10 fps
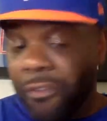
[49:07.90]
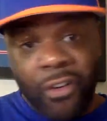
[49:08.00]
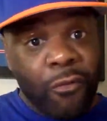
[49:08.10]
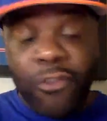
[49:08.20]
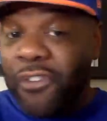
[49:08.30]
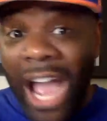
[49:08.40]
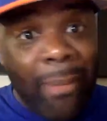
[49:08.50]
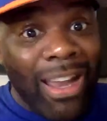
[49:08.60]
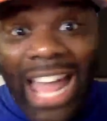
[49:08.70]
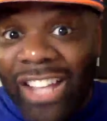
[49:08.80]
We forgot
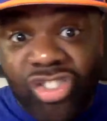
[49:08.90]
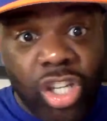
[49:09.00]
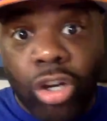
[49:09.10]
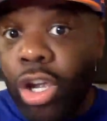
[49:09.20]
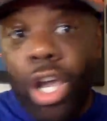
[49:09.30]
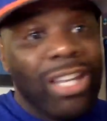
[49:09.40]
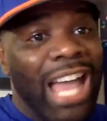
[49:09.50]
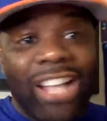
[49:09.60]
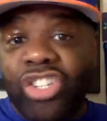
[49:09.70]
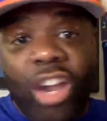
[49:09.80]
about last year.
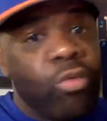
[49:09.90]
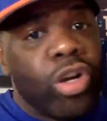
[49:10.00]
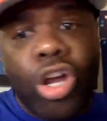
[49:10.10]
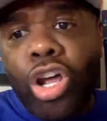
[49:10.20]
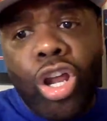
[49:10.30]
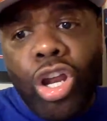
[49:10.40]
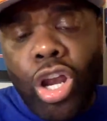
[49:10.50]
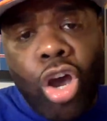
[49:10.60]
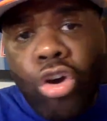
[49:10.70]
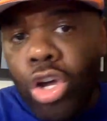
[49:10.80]
Last year, everyone, no.
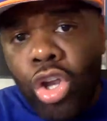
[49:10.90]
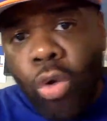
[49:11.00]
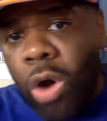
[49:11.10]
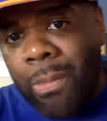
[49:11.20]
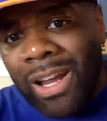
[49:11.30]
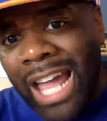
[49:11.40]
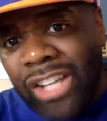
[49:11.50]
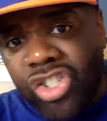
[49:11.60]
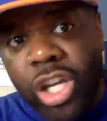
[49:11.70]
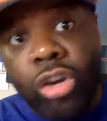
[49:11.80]
Don't worry about
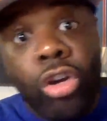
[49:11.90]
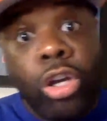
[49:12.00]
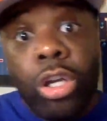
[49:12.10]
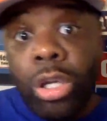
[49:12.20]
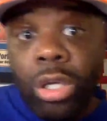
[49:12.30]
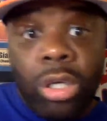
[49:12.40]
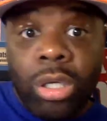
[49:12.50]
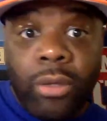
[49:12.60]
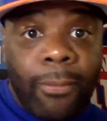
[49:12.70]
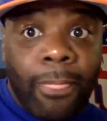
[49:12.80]
last year.
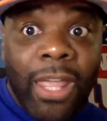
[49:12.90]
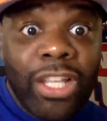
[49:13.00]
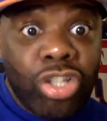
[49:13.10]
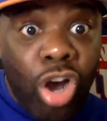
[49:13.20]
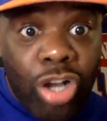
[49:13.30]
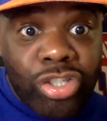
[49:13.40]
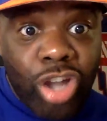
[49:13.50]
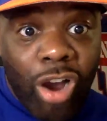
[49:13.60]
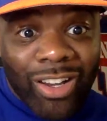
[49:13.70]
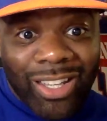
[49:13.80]
He's an
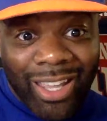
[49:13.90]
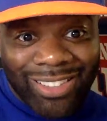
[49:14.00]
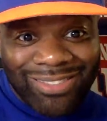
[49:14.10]
all-star again.